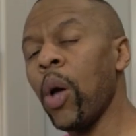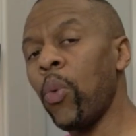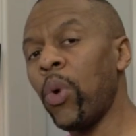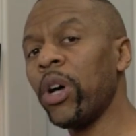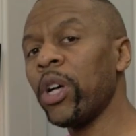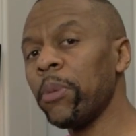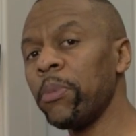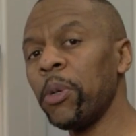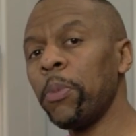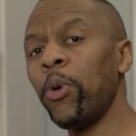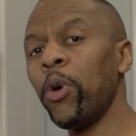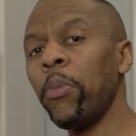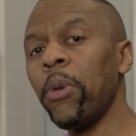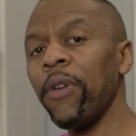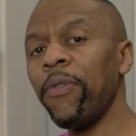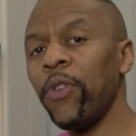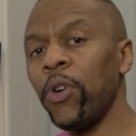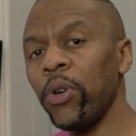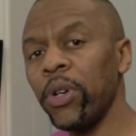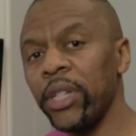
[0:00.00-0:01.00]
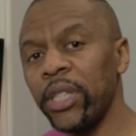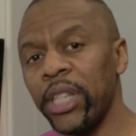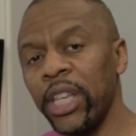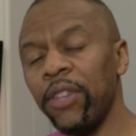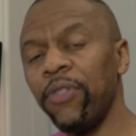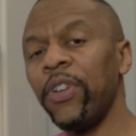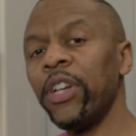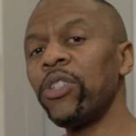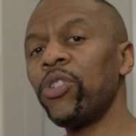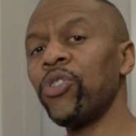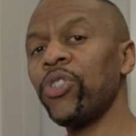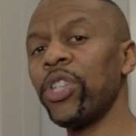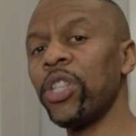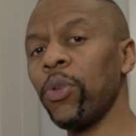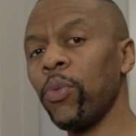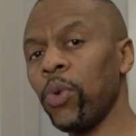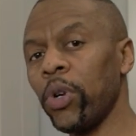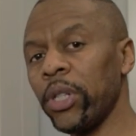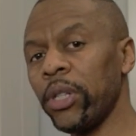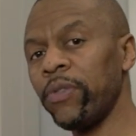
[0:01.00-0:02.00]
Welcome to Pull My Focus, Adventures in the
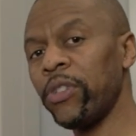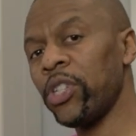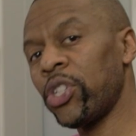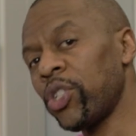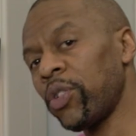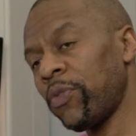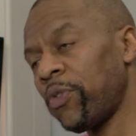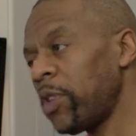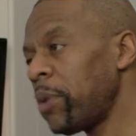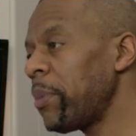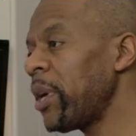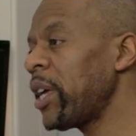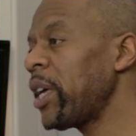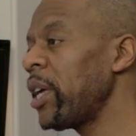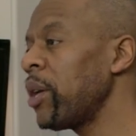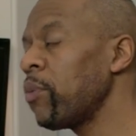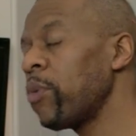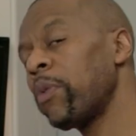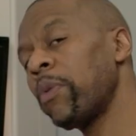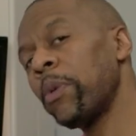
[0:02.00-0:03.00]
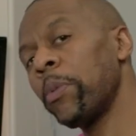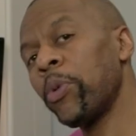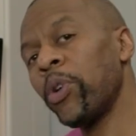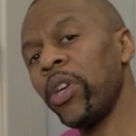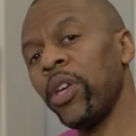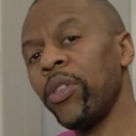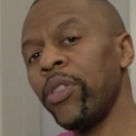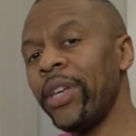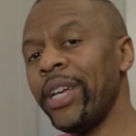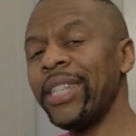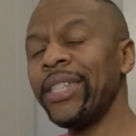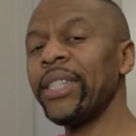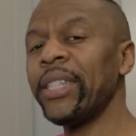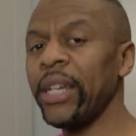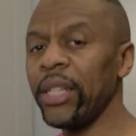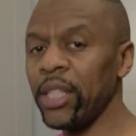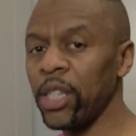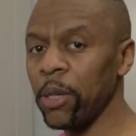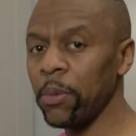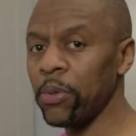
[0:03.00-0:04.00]
World of Digital Filmmaking, where we bring you the
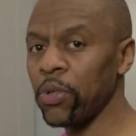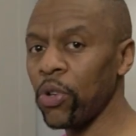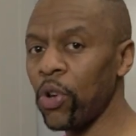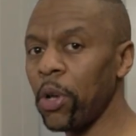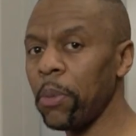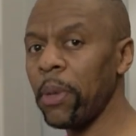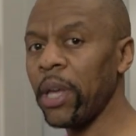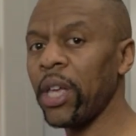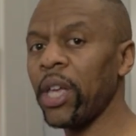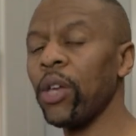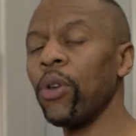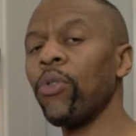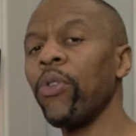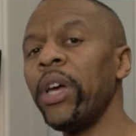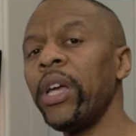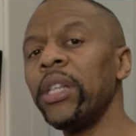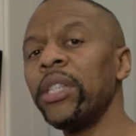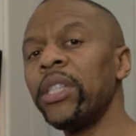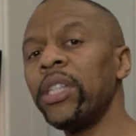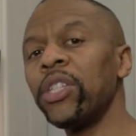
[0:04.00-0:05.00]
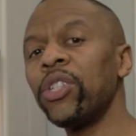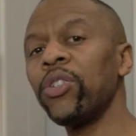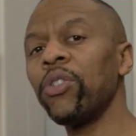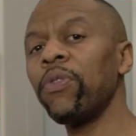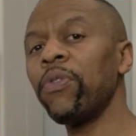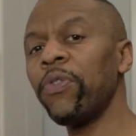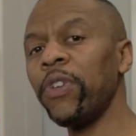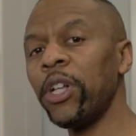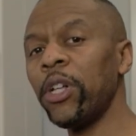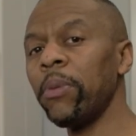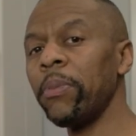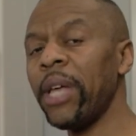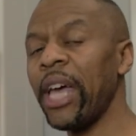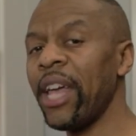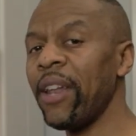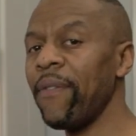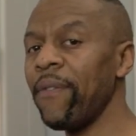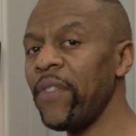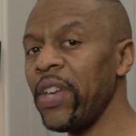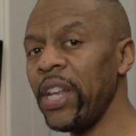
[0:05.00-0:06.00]
inside tips on making great digital film
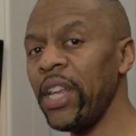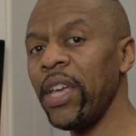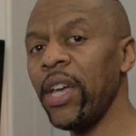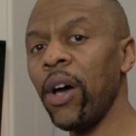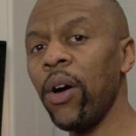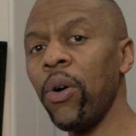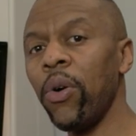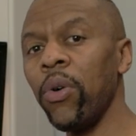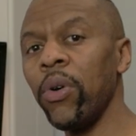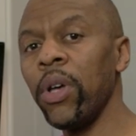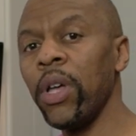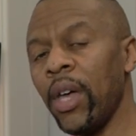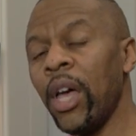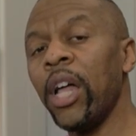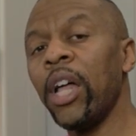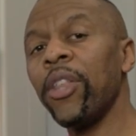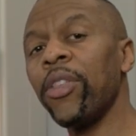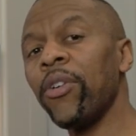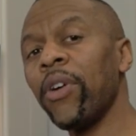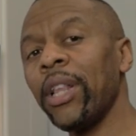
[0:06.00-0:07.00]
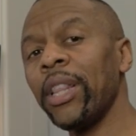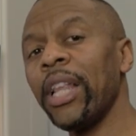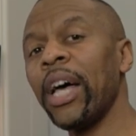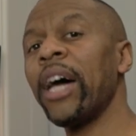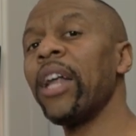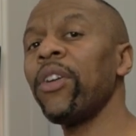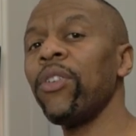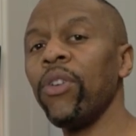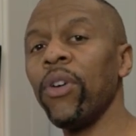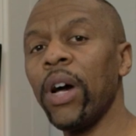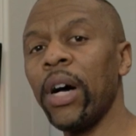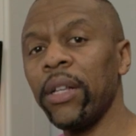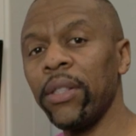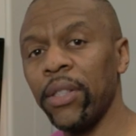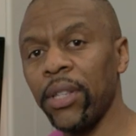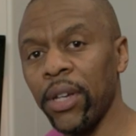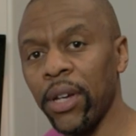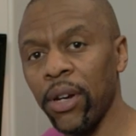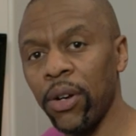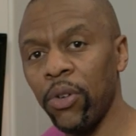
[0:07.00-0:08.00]
and video. Now, there are a lot of you out
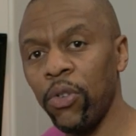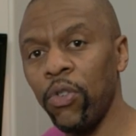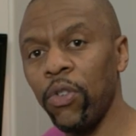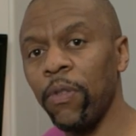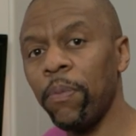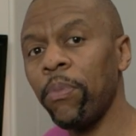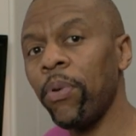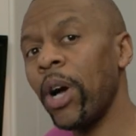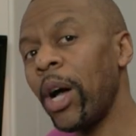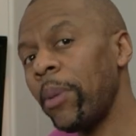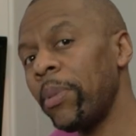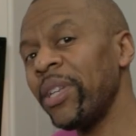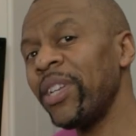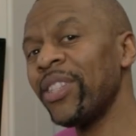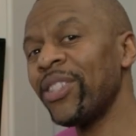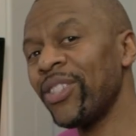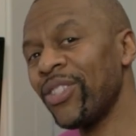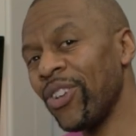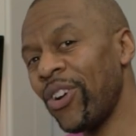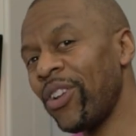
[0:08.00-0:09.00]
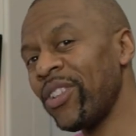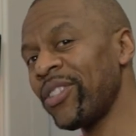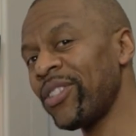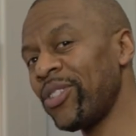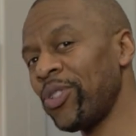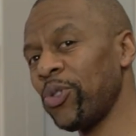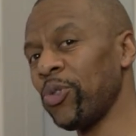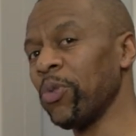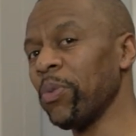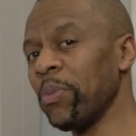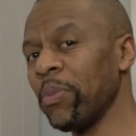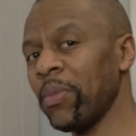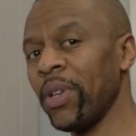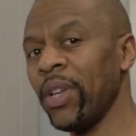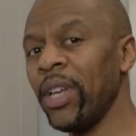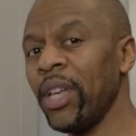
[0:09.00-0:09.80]
there who have probably installed Zoom,